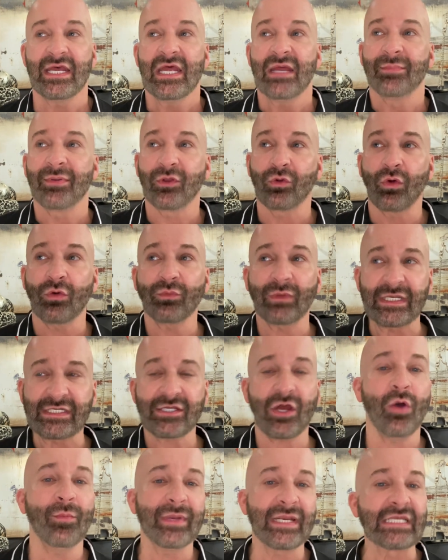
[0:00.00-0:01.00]
But the Lord really
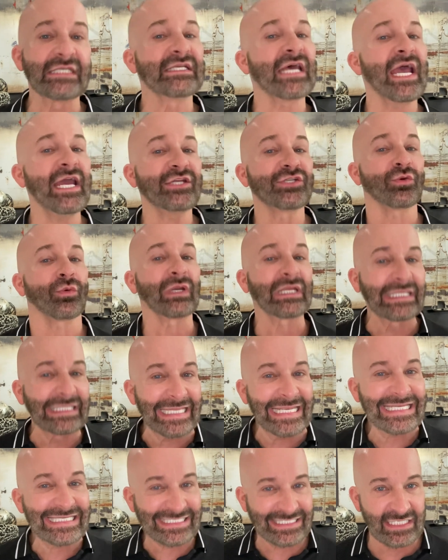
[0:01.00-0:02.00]
told me today to
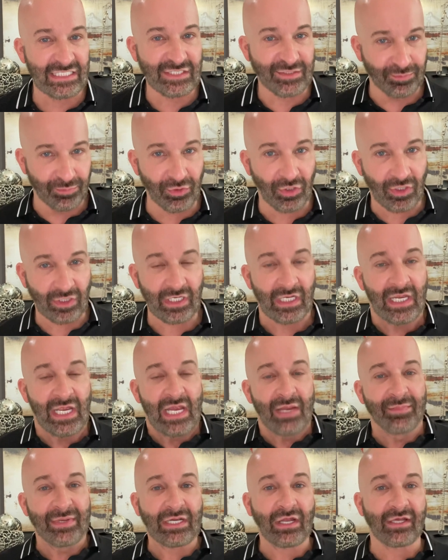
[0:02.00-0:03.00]
release this book
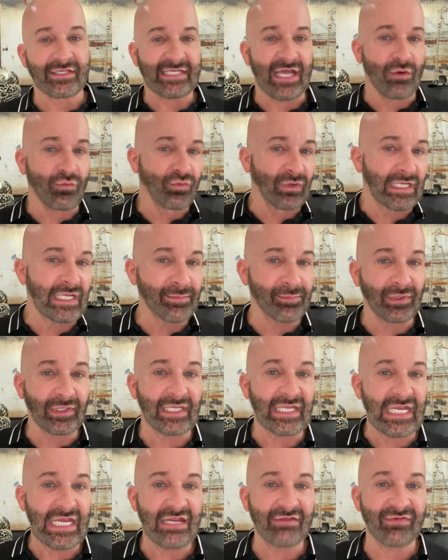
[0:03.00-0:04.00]
because I really
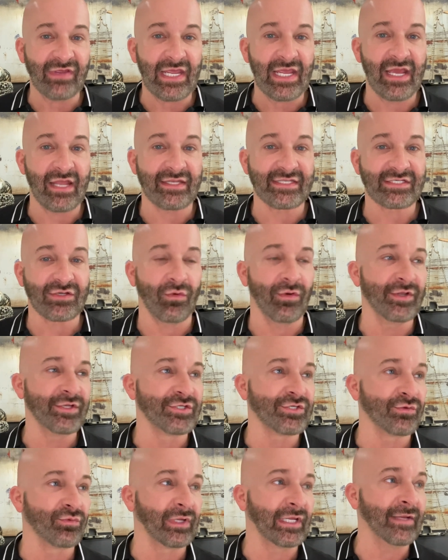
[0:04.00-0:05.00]
believe it's going
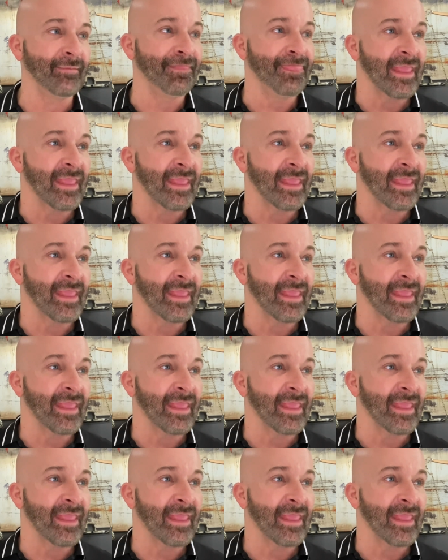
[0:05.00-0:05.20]
to really